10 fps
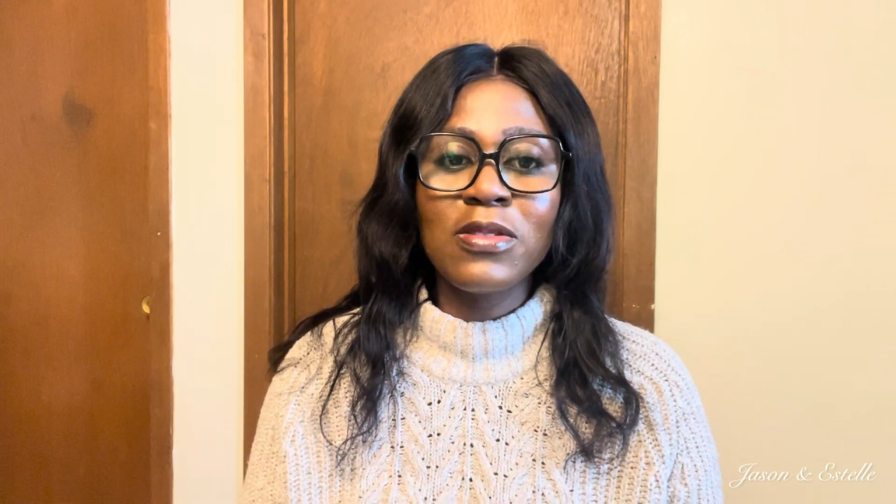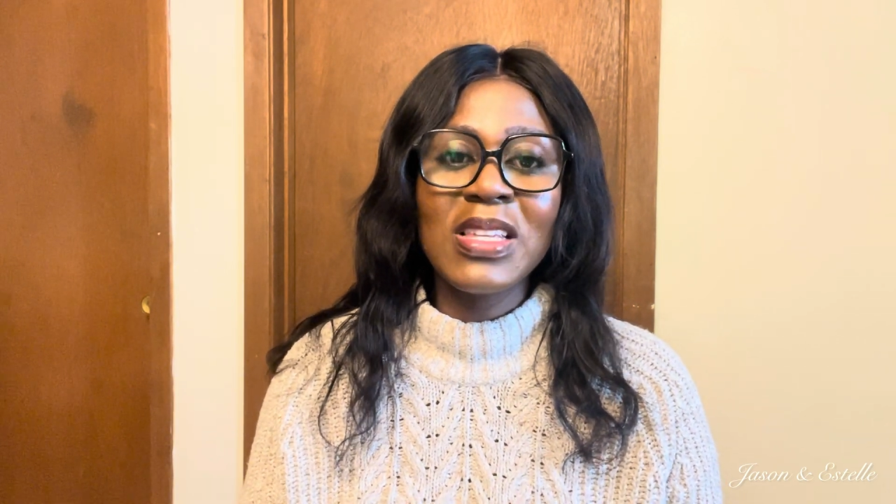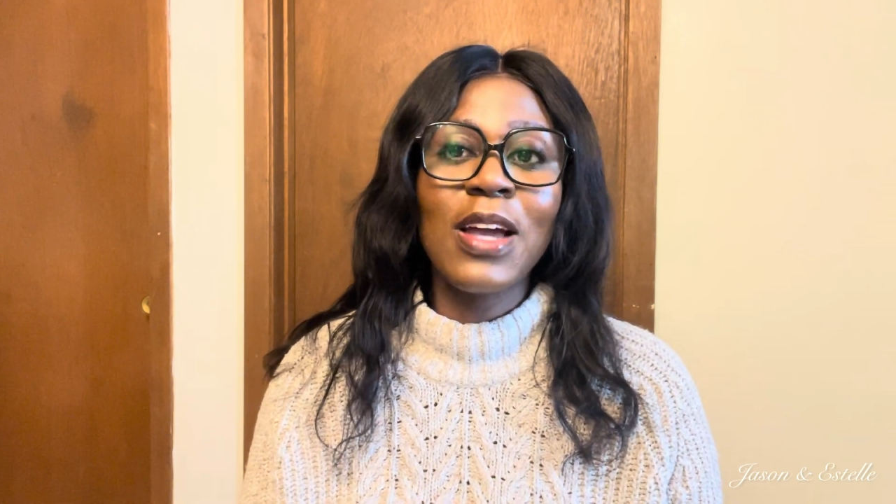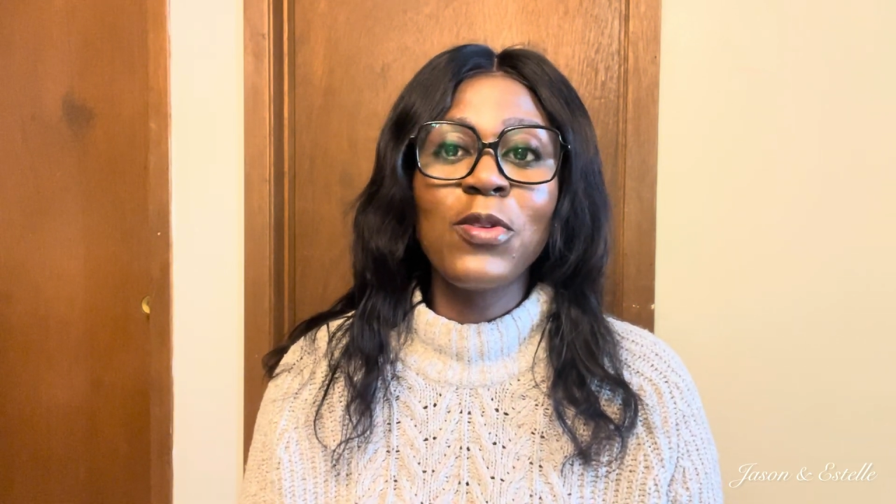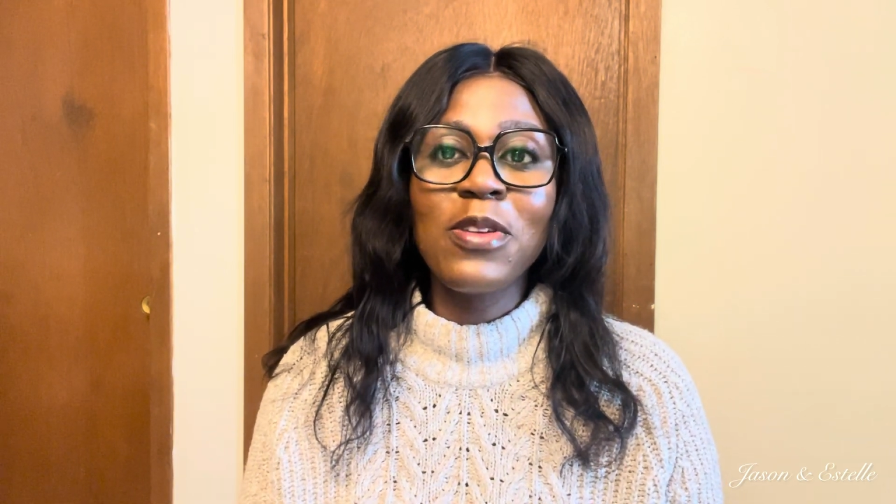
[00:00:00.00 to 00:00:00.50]
they
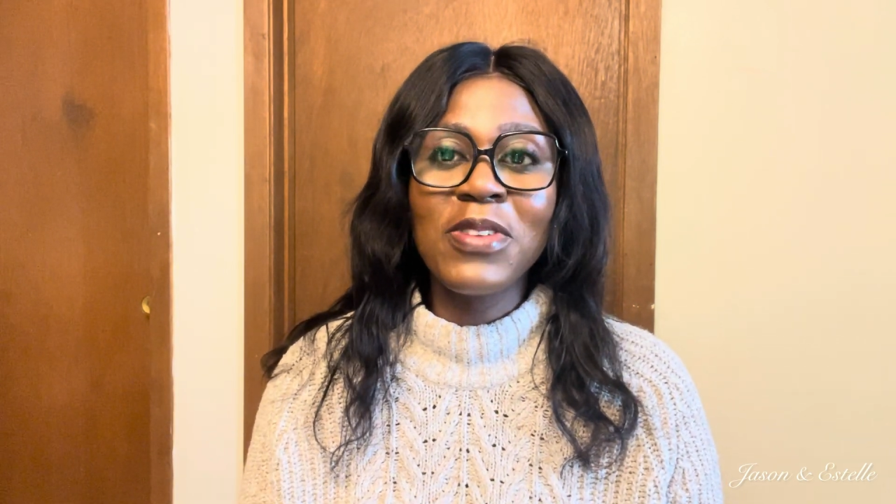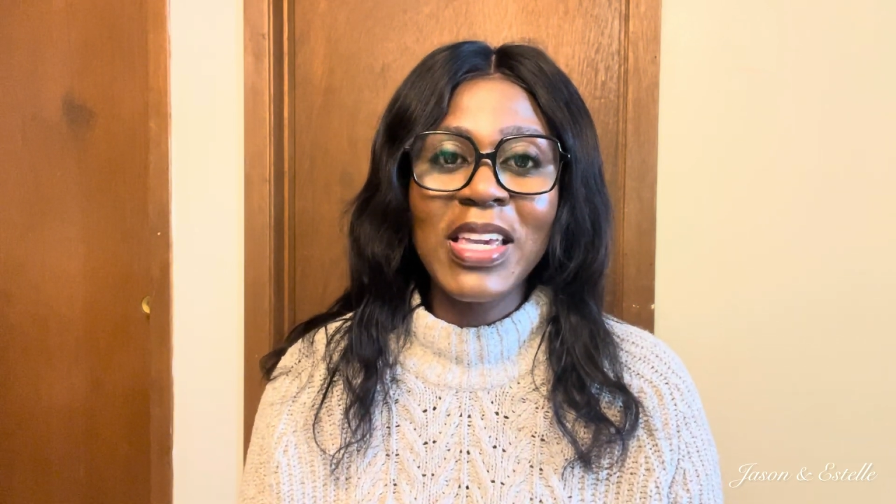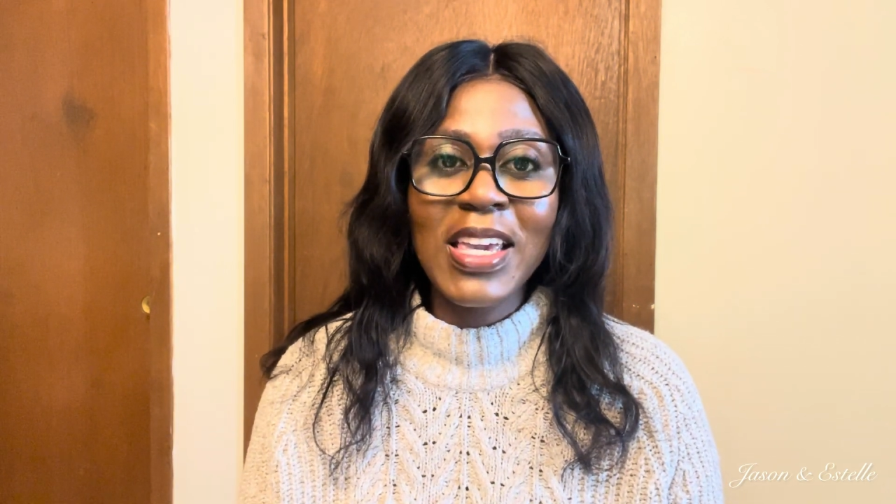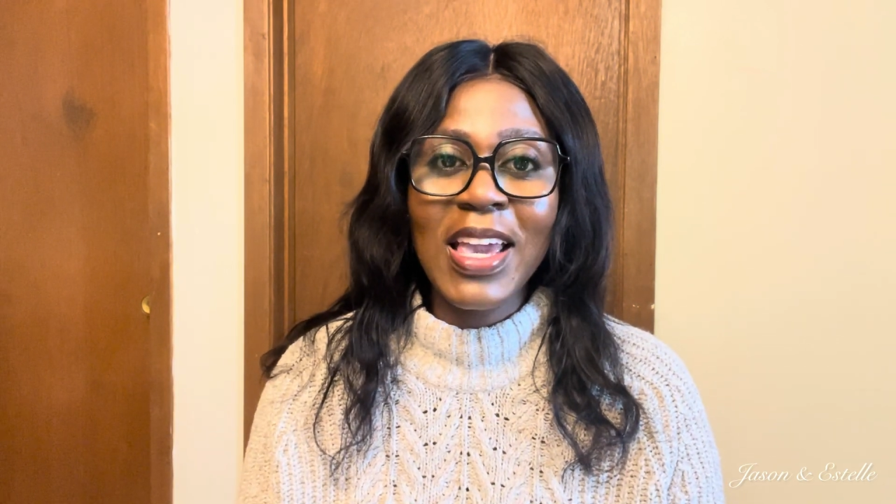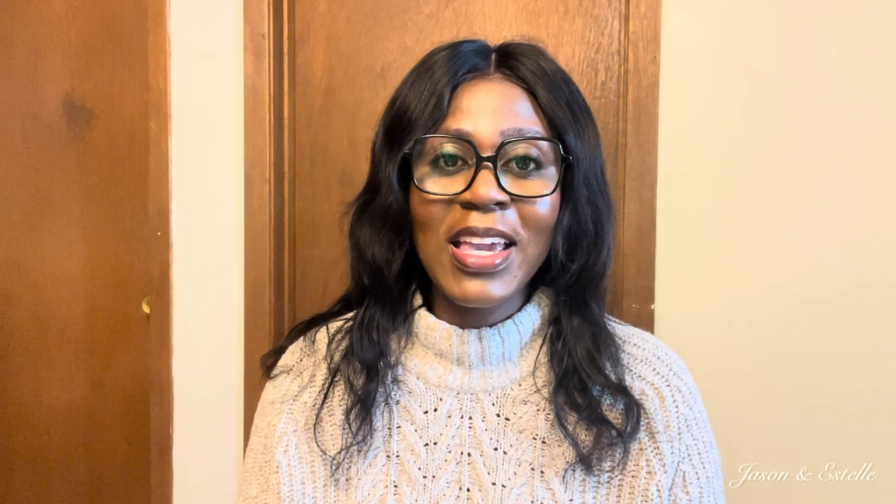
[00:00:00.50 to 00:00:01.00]
are not even
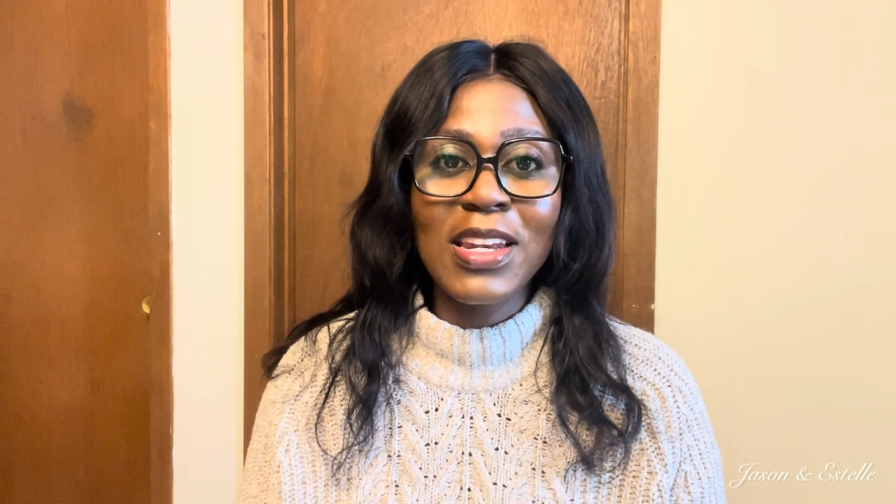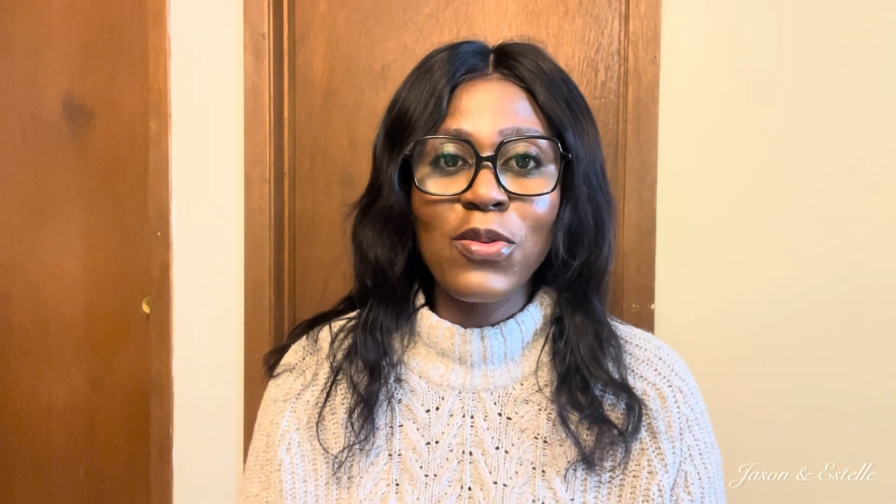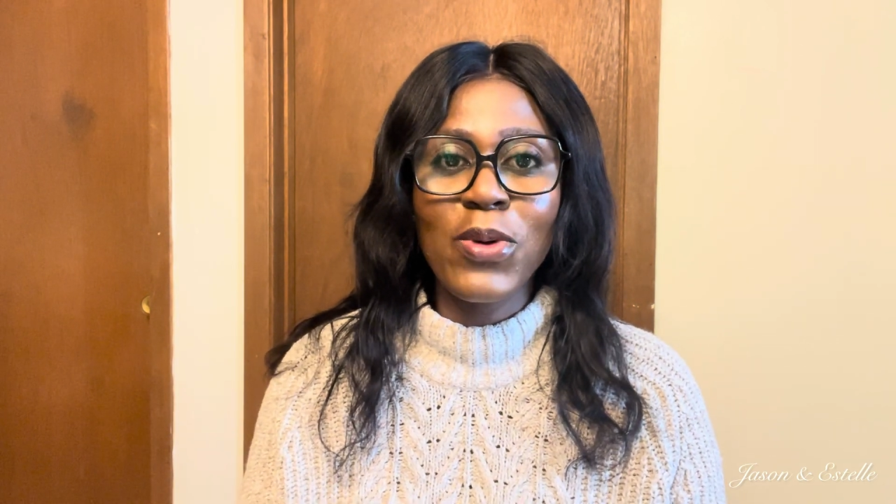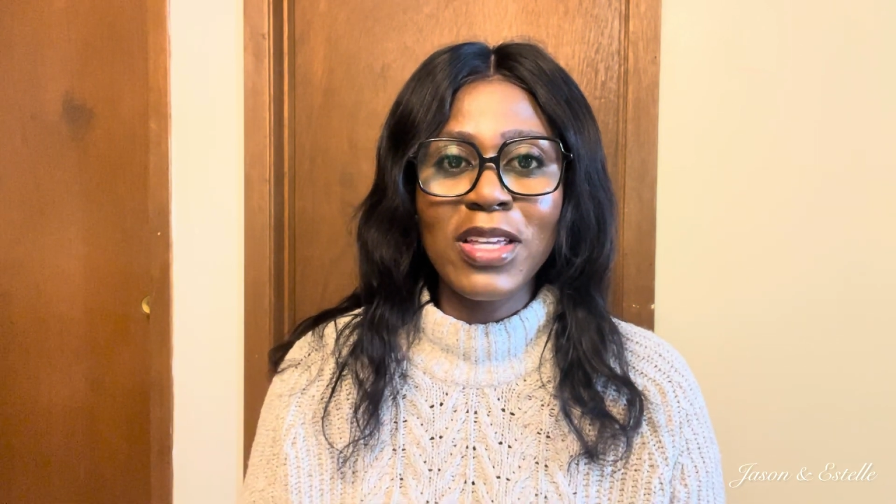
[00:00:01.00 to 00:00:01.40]
here anyway,